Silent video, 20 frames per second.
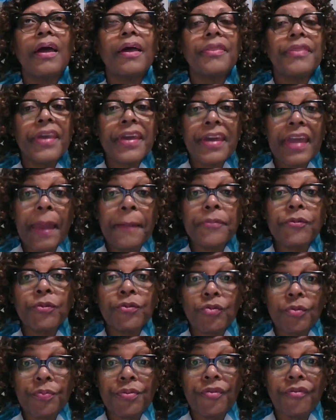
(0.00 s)
they came to
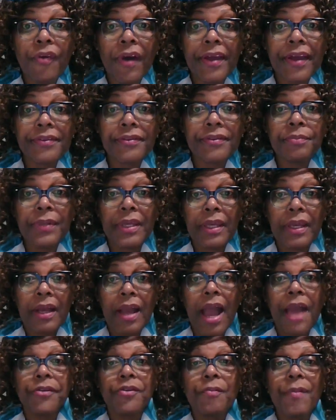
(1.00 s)
supervise me.
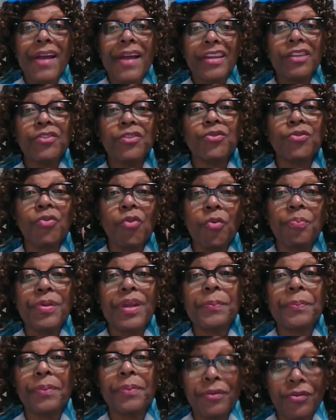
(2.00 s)
Can you imagine 2
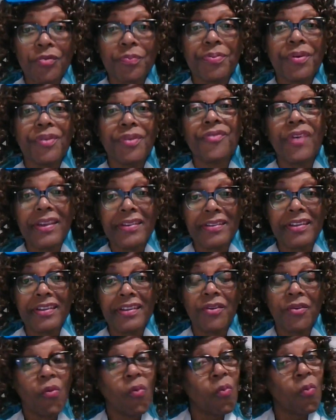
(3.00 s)
people supervising
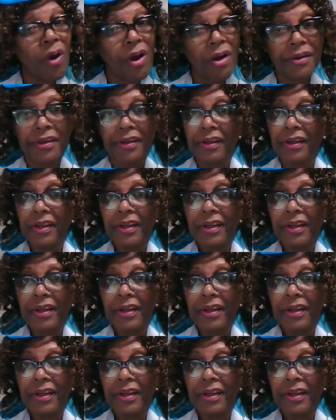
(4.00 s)
you? 1,